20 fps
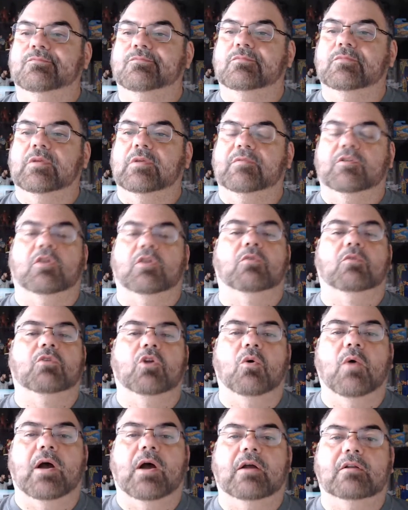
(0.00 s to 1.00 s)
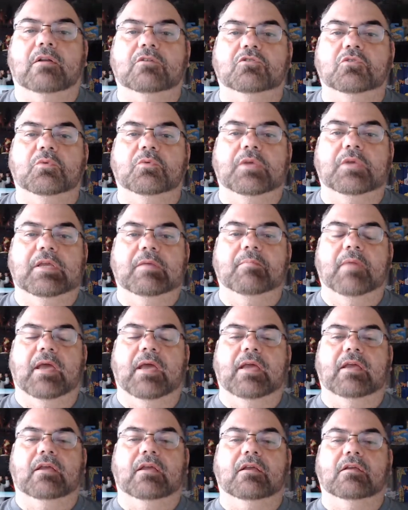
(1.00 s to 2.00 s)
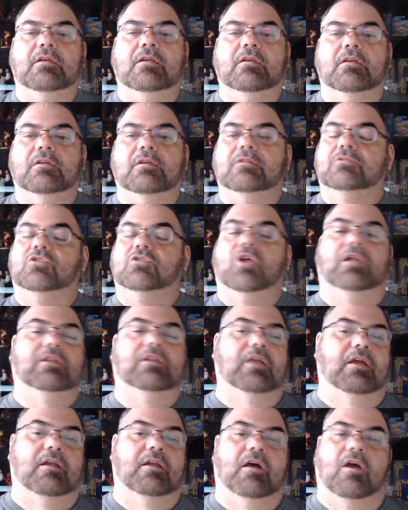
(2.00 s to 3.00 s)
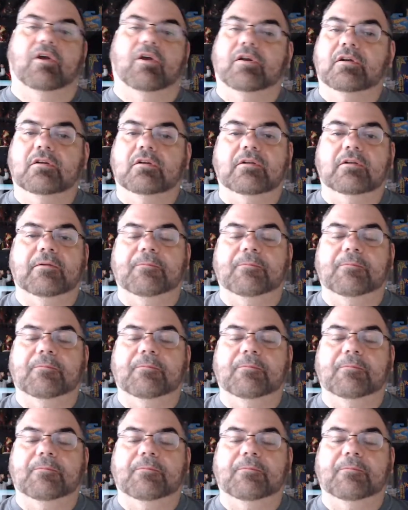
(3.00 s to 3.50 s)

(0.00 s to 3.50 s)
if you don't know how to do eBay, it's not that hard.